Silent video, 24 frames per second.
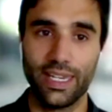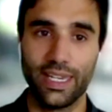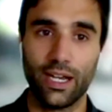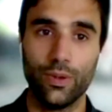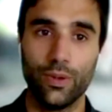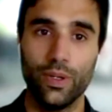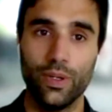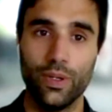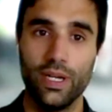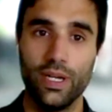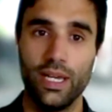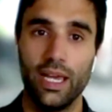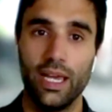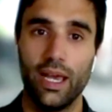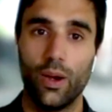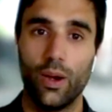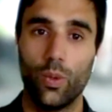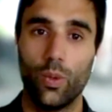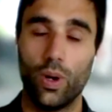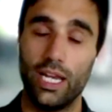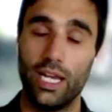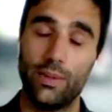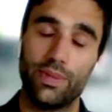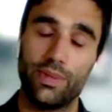Now,
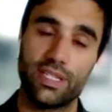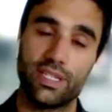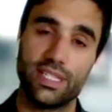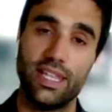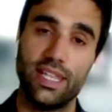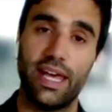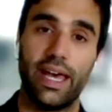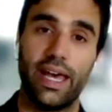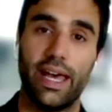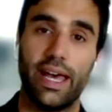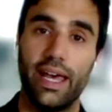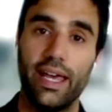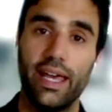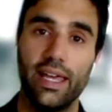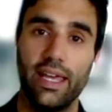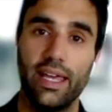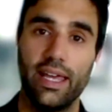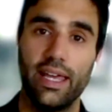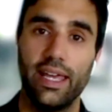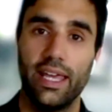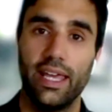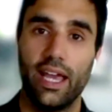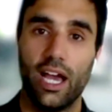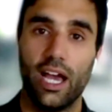while he was
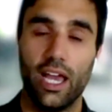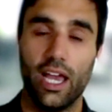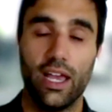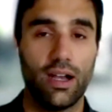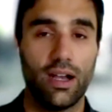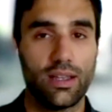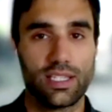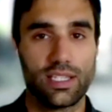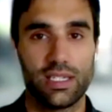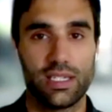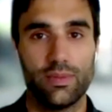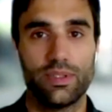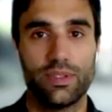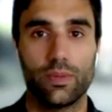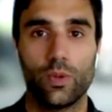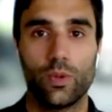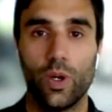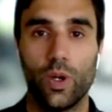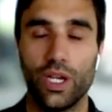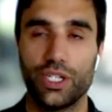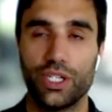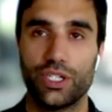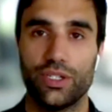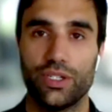there, I asked him
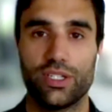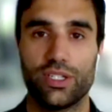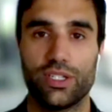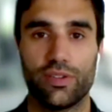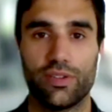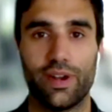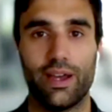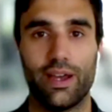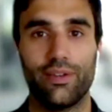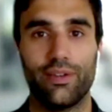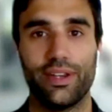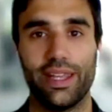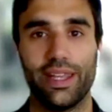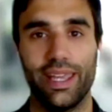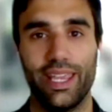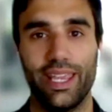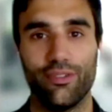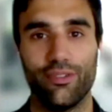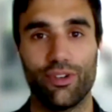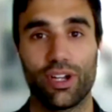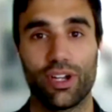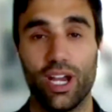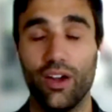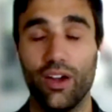some questions around a
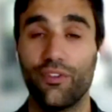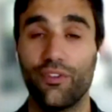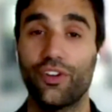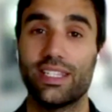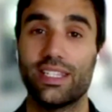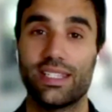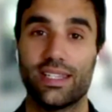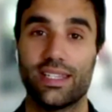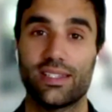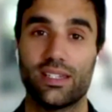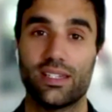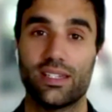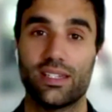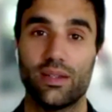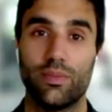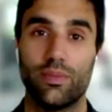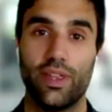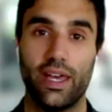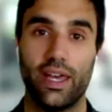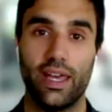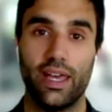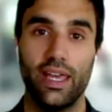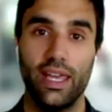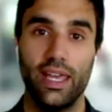heat recovery
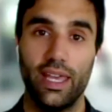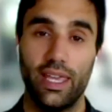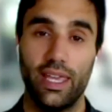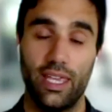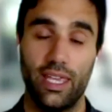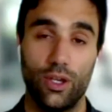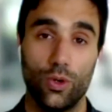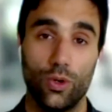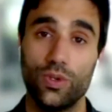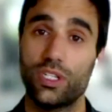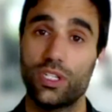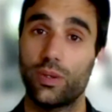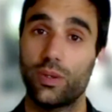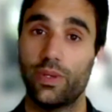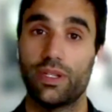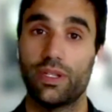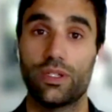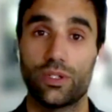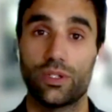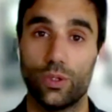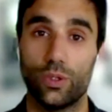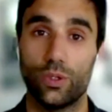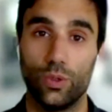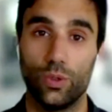system that he
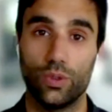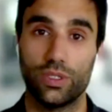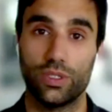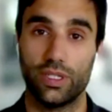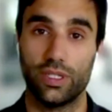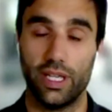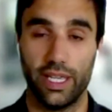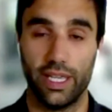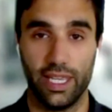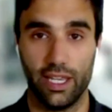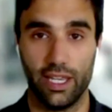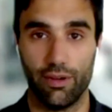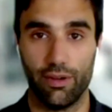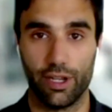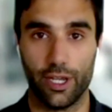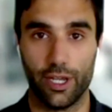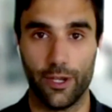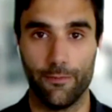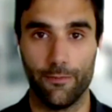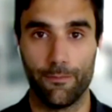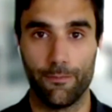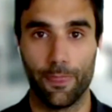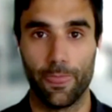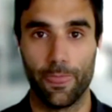also installed a year
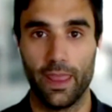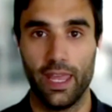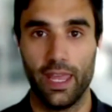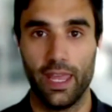ago.